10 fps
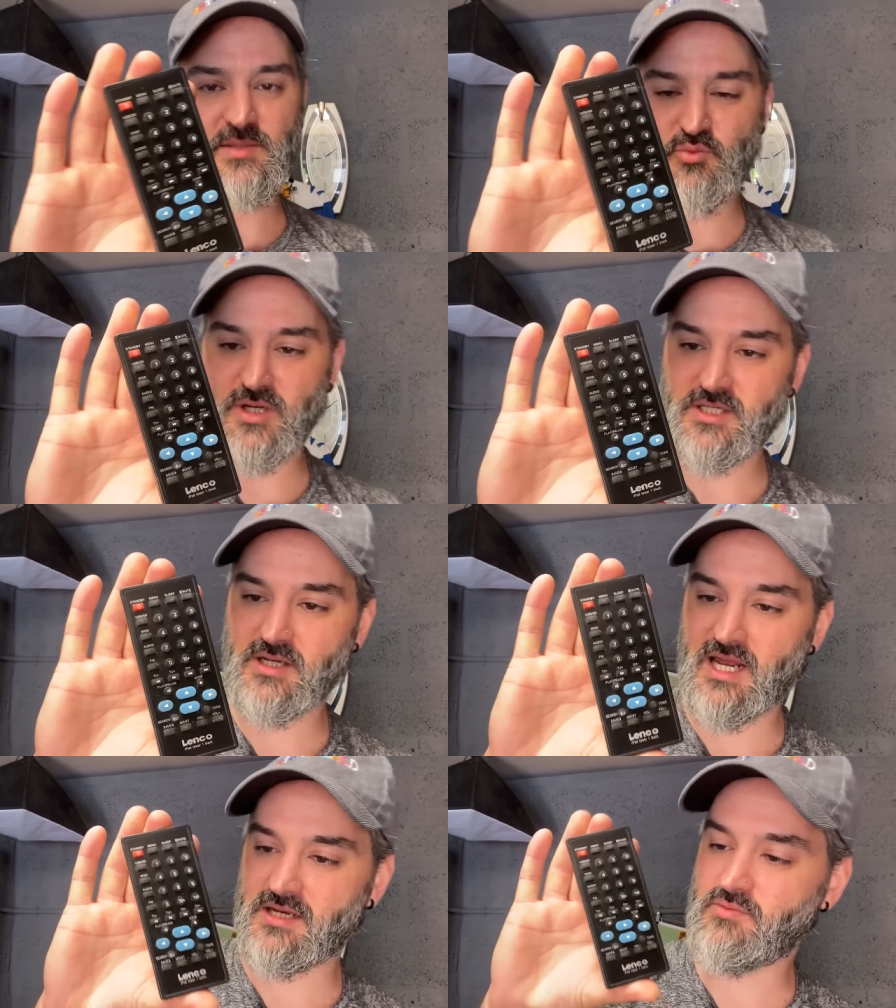Prison
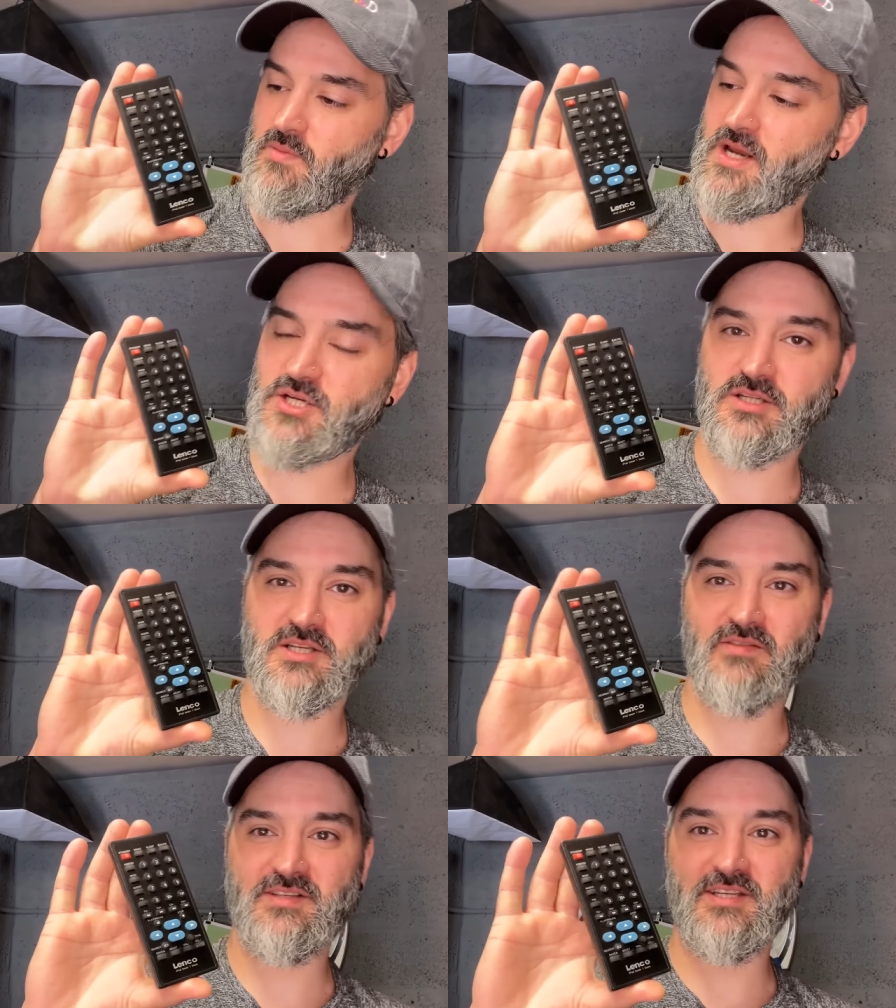and Probation
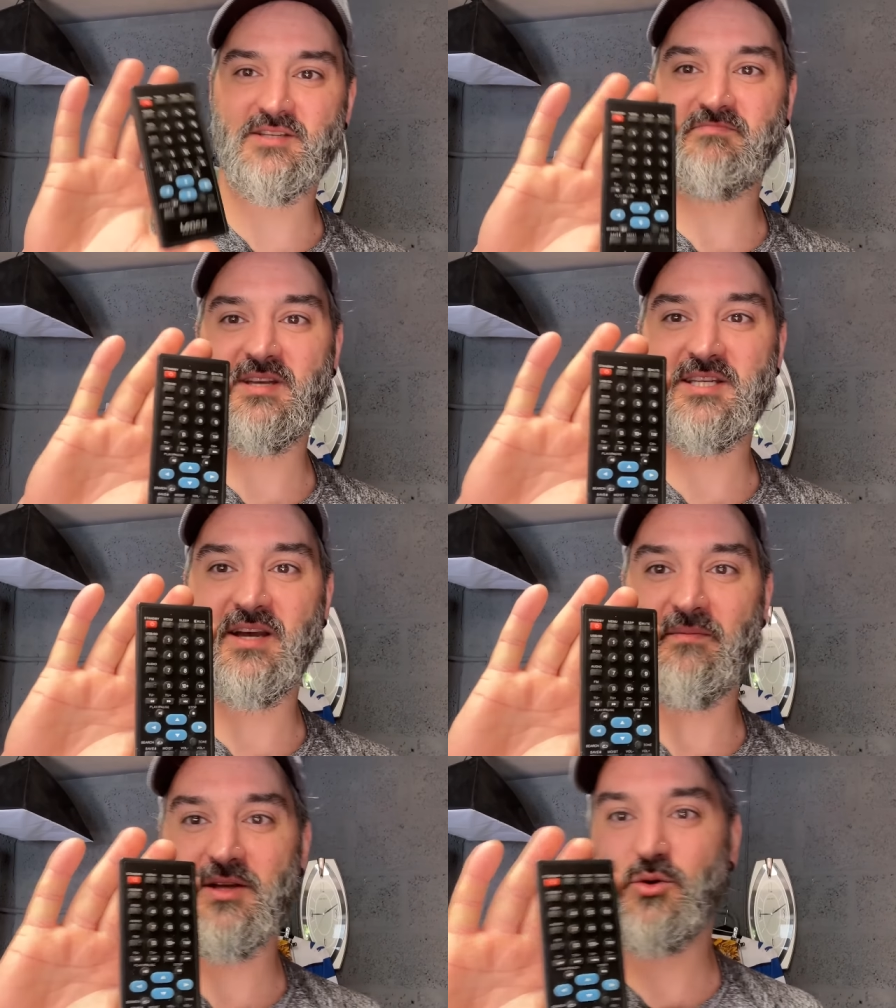Services. That's
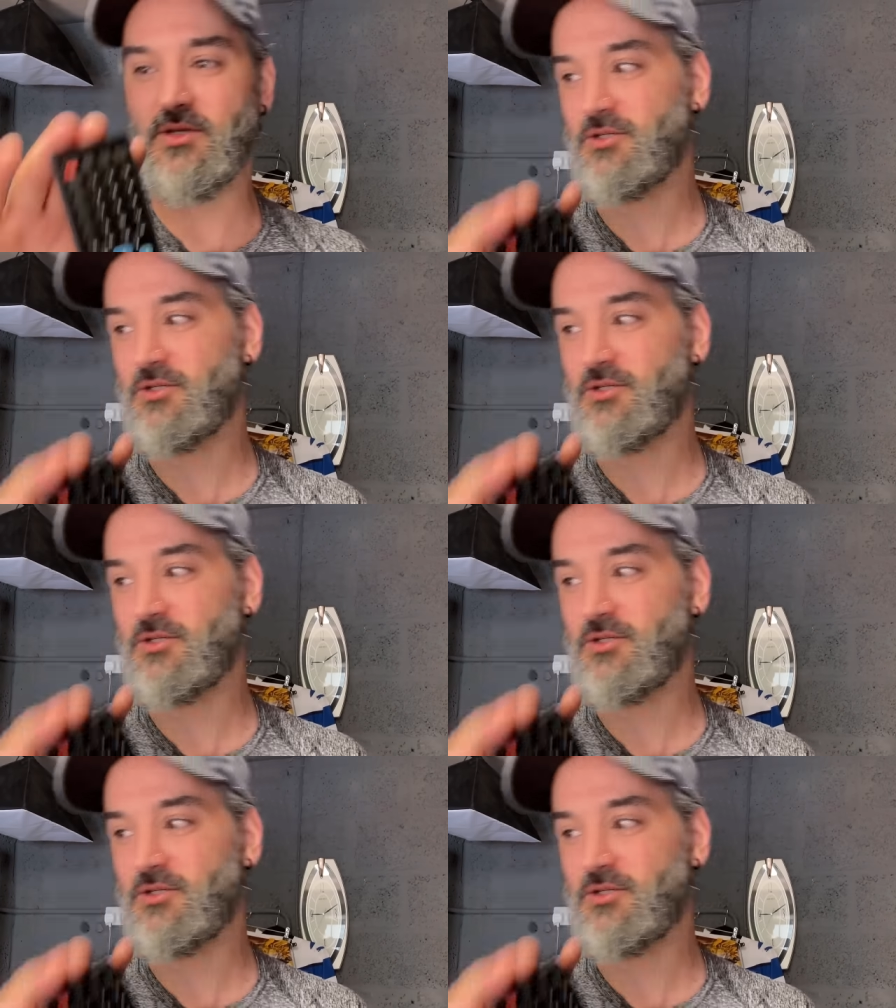it, that's all it's